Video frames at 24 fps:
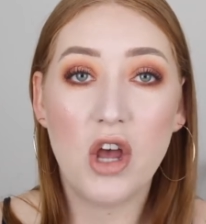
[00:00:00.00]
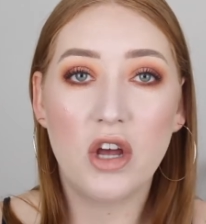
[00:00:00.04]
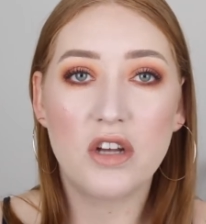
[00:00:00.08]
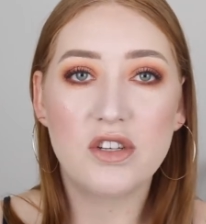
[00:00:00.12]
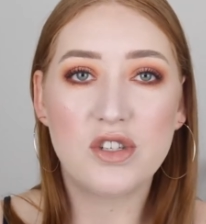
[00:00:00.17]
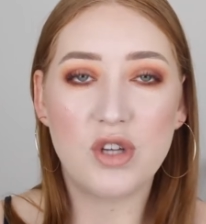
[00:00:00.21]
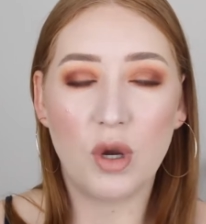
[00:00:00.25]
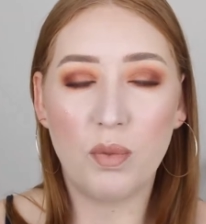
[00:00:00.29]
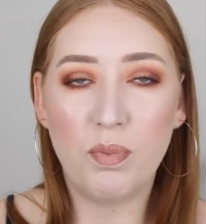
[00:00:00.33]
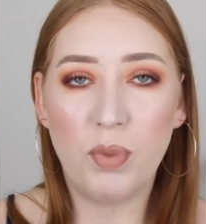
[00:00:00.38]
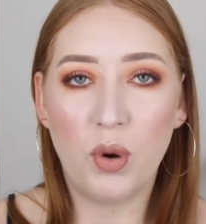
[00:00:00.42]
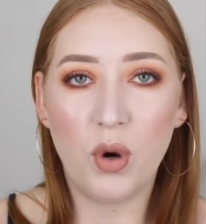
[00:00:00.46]

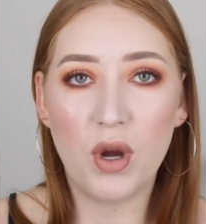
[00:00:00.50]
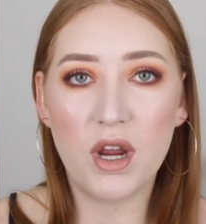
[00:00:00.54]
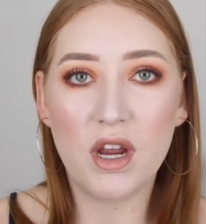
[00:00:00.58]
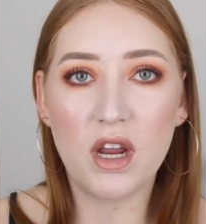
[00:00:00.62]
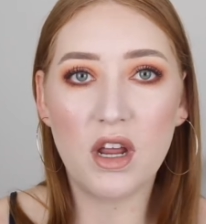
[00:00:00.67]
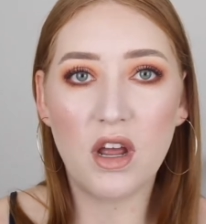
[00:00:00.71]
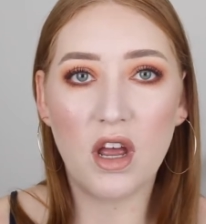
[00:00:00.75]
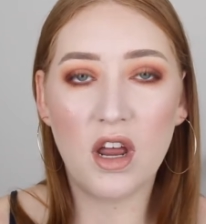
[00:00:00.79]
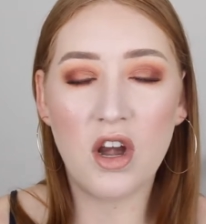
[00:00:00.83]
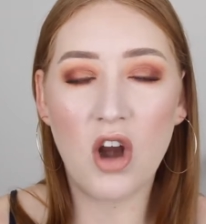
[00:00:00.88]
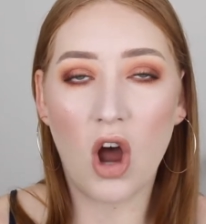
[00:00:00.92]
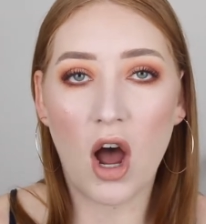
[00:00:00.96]
So putting
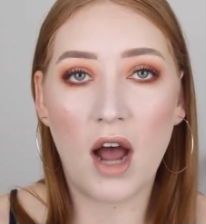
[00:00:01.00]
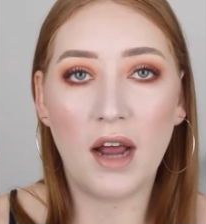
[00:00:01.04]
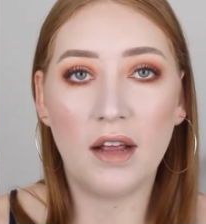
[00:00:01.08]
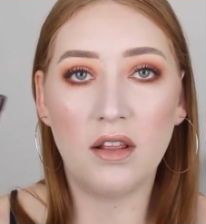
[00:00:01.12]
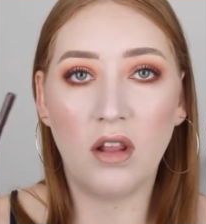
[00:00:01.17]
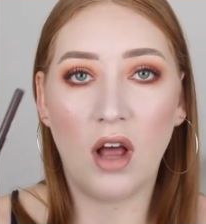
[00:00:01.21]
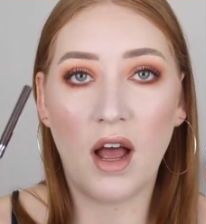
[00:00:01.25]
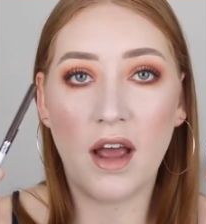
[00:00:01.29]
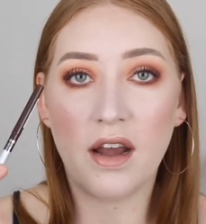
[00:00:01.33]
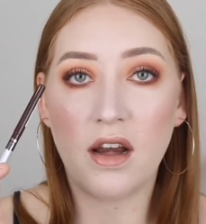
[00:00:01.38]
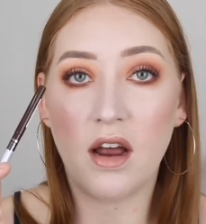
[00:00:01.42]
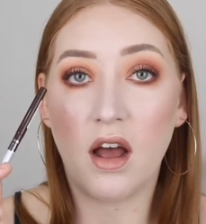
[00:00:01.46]
an
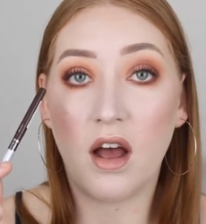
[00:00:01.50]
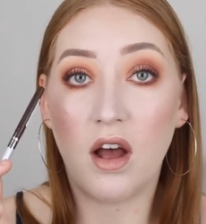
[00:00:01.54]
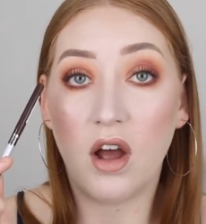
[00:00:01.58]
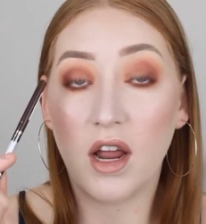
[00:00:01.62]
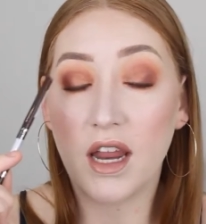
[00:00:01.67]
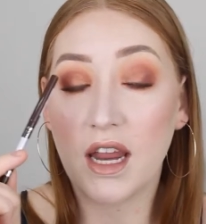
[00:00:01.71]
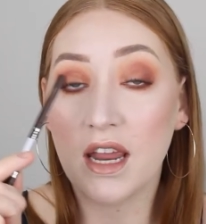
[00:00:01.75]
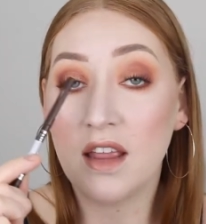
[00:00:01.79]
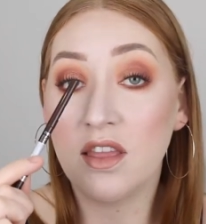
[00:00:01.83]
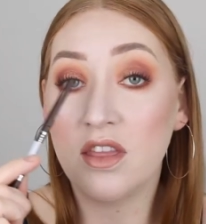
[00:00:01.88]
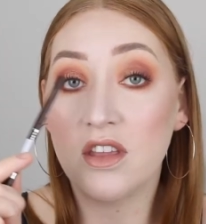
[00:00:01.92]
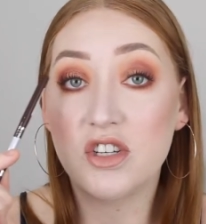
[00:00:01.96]

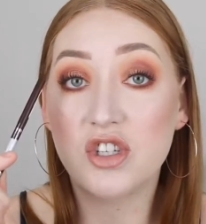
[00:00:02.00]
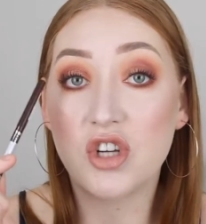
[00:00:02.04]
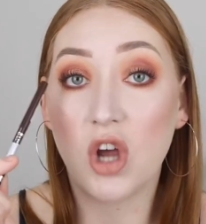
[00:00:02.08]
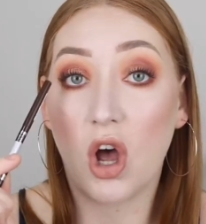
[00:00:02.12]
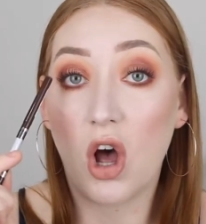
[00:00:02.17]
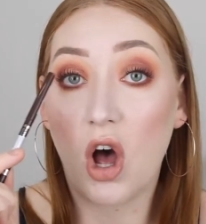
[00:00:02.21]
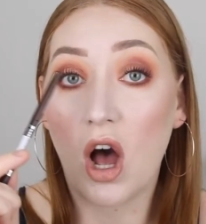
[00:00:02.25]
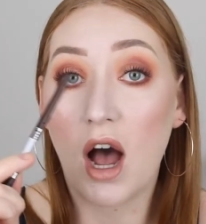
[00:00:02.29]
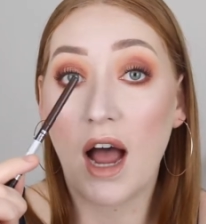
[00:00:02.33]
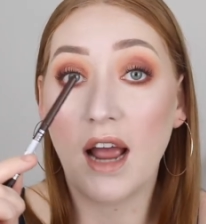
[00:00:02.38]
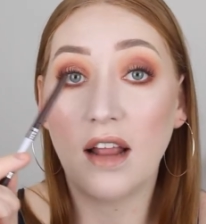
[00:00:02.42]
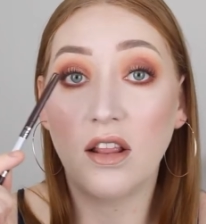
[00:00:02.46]
eyeliner in the
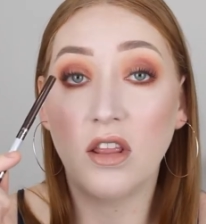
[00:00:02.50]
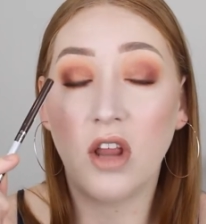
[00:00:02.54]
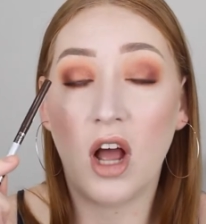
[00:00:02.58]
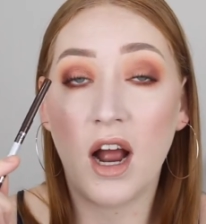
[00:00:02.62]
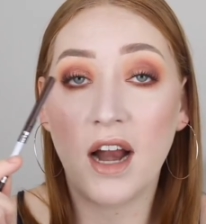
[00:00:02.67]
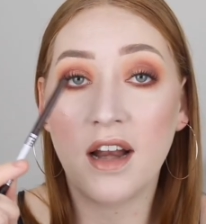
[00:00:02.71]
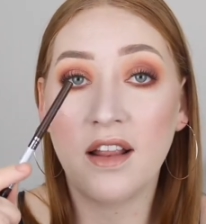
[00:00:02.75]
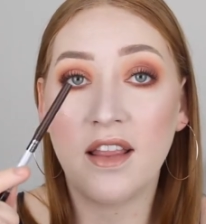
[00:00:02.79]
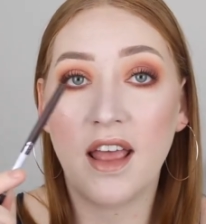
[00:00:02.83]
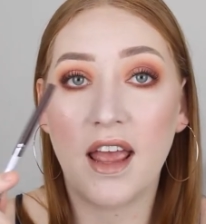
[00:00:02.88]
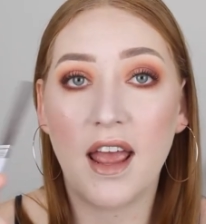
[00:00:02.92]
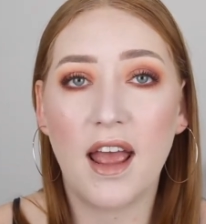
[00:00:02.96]
tight
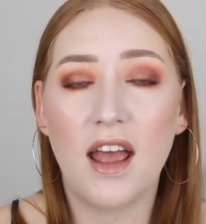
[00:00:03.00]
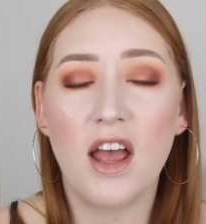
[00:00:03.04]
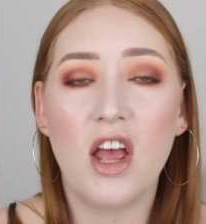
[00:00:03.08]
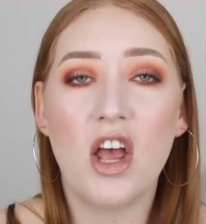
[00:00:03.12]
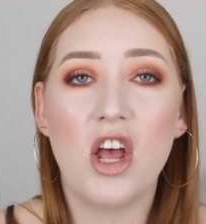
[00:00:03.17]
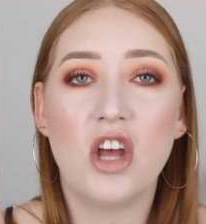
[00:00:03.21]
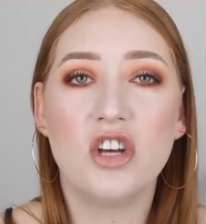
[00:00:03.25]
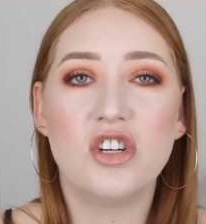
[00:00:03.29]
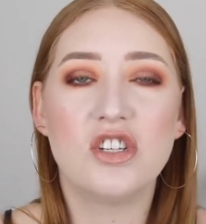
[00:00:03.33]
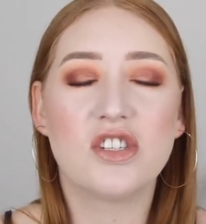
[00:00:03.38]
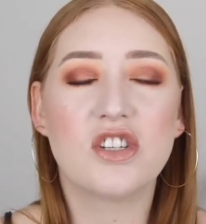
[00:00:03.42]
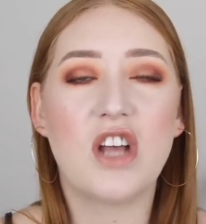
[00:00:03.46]
line there
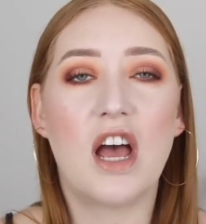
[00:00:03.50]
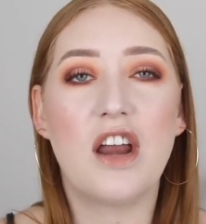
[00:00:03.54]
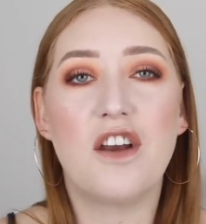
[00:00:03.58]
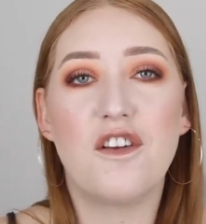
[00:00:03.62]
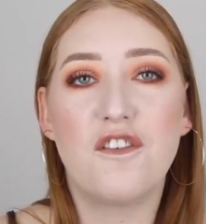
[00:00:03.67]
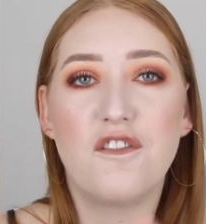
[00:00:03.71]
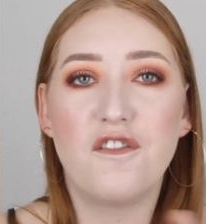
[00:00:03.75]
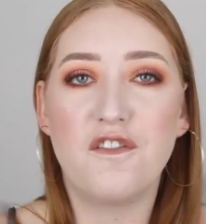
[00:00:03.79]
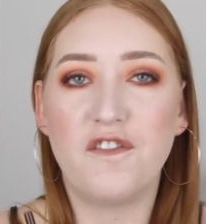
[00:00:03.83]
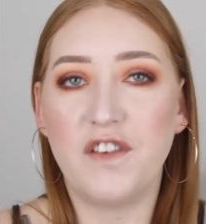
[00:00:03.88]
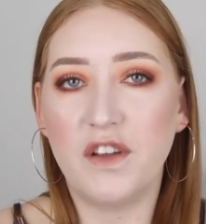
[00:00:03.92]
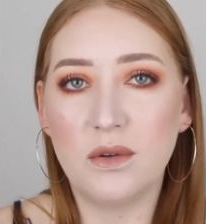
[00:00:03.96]
just kind
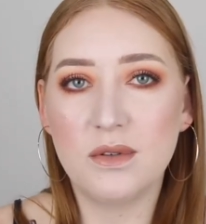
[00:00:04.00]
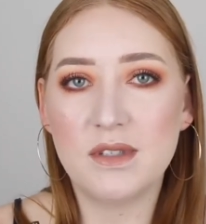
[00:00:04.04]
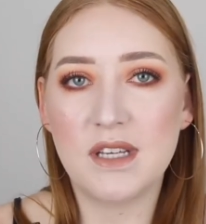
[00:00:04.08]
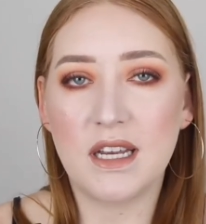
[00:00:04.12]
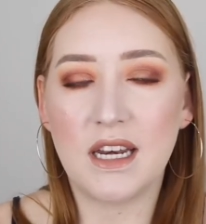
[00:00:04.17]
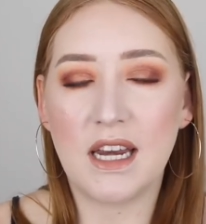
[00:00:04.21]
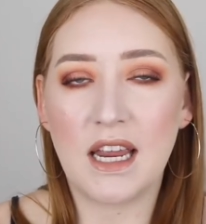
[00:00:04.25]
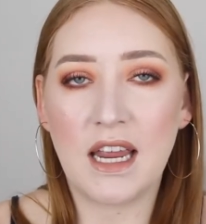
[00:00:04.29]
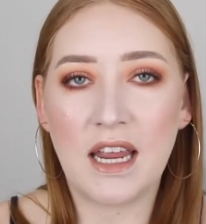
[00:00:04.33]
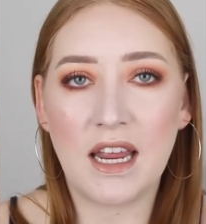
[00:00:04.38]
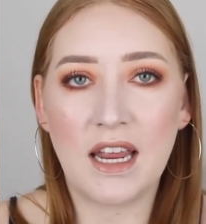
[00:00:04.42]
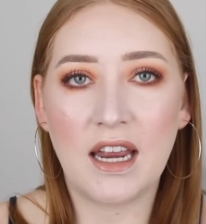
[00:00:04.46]
of fills
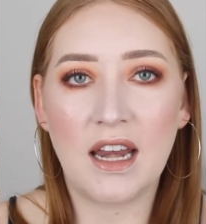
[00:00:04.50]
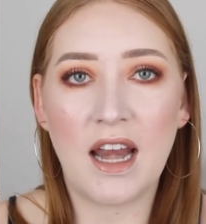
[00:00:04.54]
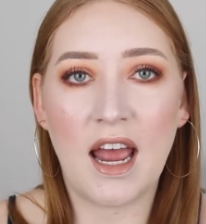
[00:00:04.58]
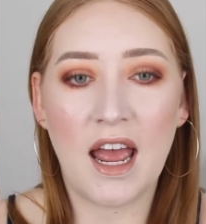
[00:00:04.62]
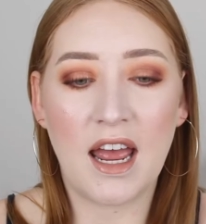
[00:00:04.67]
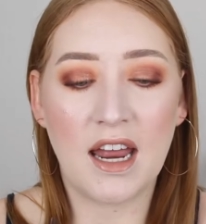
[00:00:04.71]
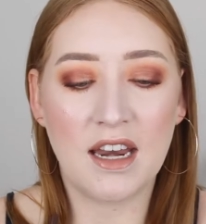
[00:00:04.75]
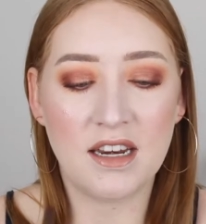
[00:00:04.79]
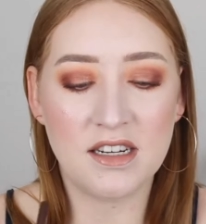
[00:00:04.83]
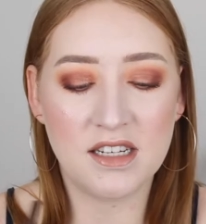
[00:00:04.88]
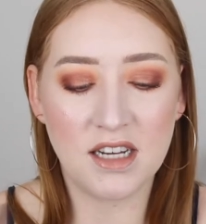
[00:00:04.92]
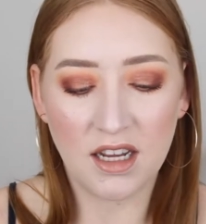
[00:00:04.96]
it in
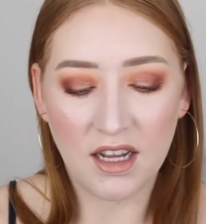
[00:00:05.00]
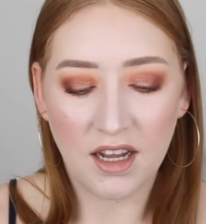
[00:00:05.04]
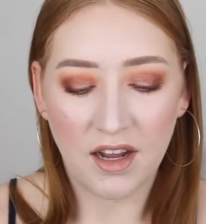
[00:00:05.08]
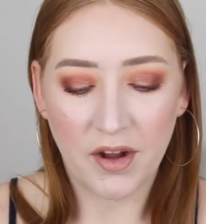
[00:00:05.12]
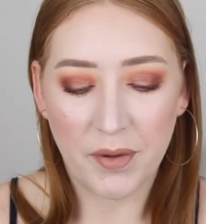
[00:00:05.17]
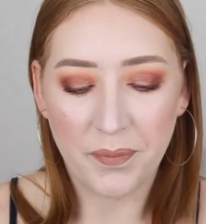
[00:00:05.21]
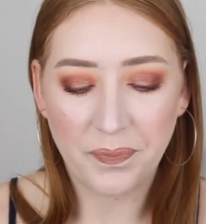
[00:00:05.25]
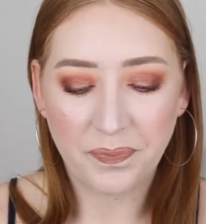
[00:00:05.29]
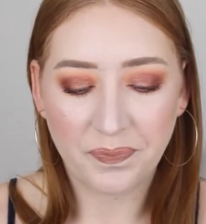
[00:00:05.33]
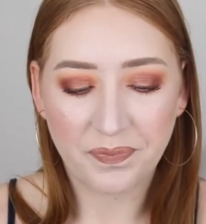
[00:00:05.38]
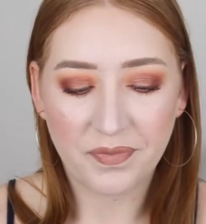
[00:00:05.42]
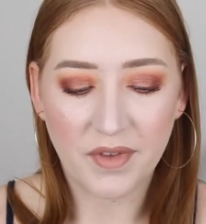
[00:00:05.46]
and
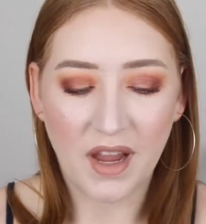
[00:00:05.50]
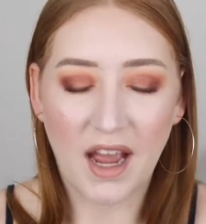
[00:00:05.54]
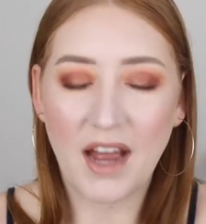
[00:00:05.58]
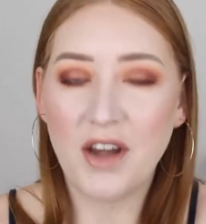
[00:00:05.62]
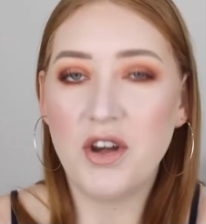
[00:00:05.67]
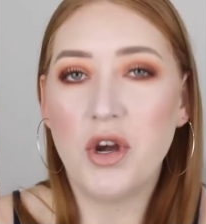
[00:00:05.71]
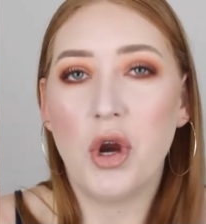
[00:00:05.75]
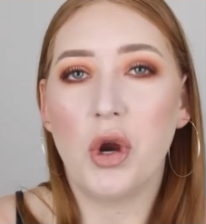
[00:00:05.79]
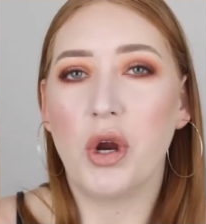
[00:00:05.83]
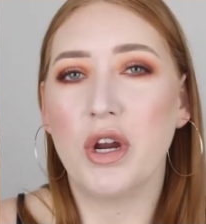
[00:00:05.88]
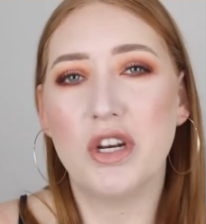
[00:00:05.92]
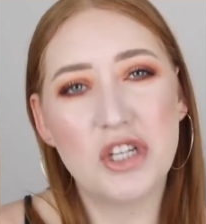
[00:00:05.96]
I don't
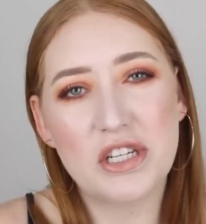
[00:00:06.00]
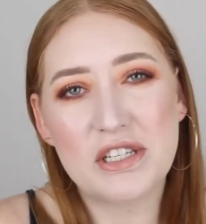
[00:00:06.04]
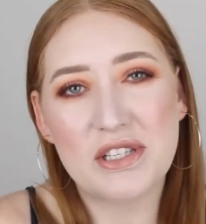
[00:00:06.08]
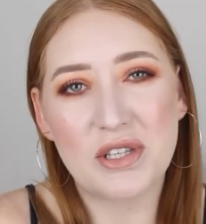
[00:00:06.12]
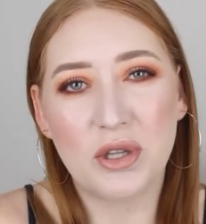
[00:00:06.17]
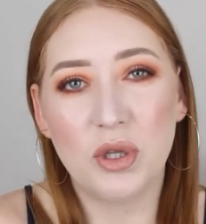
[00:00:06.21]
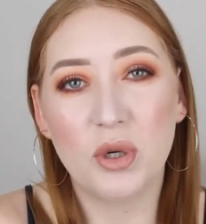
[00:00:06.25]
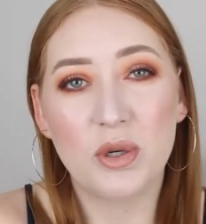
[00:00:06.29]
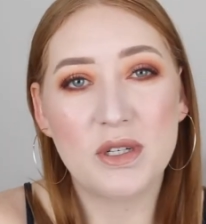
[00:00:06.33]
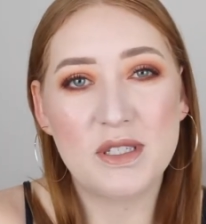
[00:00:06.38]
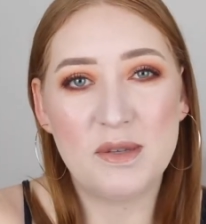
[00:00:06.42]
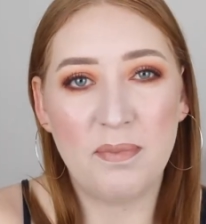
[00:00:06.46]
know, it just
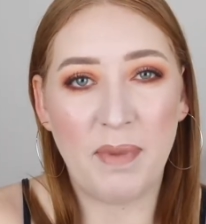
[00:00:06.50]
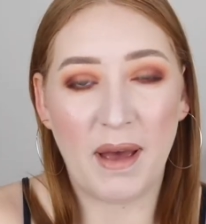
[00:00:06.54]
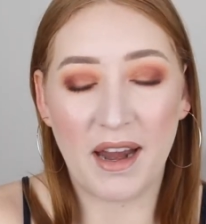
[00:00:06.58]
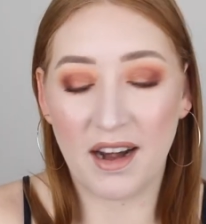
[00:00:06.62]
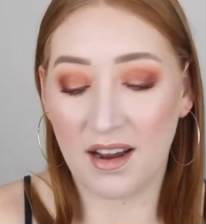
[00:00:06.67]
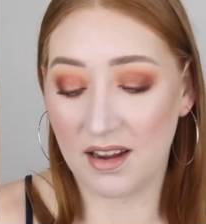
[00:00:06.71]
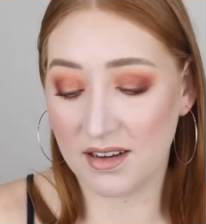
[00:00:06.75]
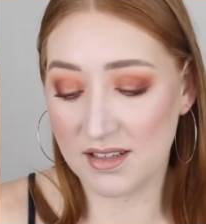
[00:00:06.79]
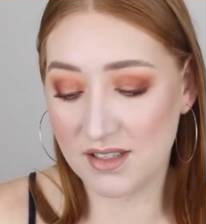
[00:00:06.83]
looks better.